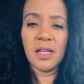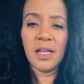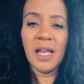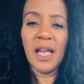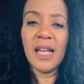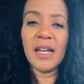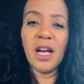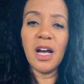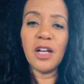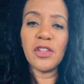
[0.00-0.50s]

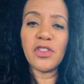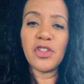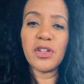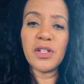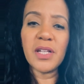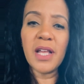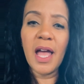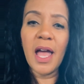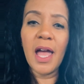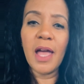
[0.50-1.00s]
And other
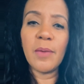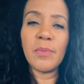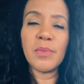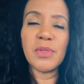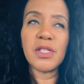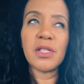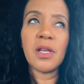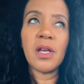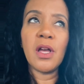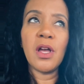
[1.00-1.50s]

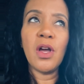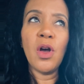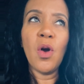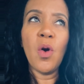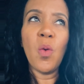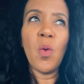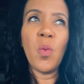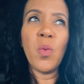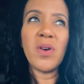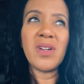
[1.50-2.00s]
times
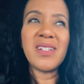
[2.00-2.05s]
we're